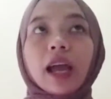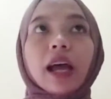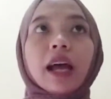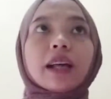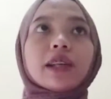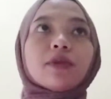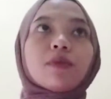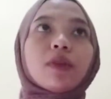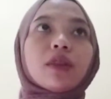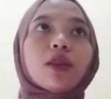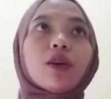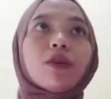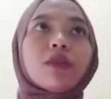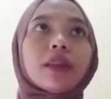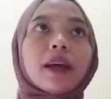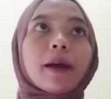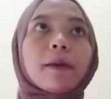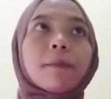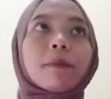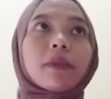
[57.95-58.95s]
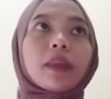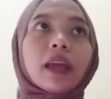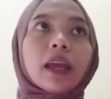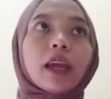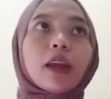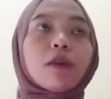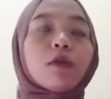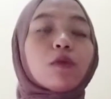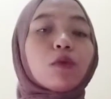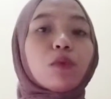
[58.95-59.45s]
As we know that
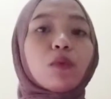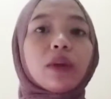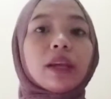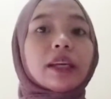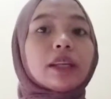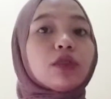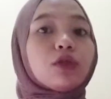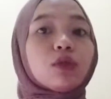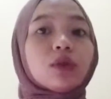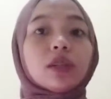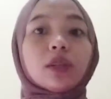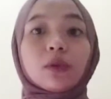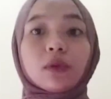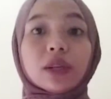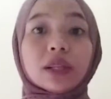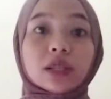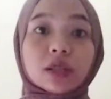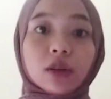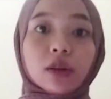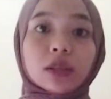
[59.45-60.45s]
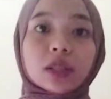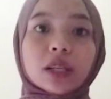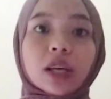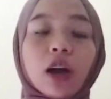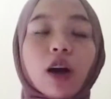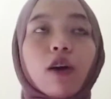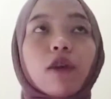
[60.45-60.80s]
if we do the research,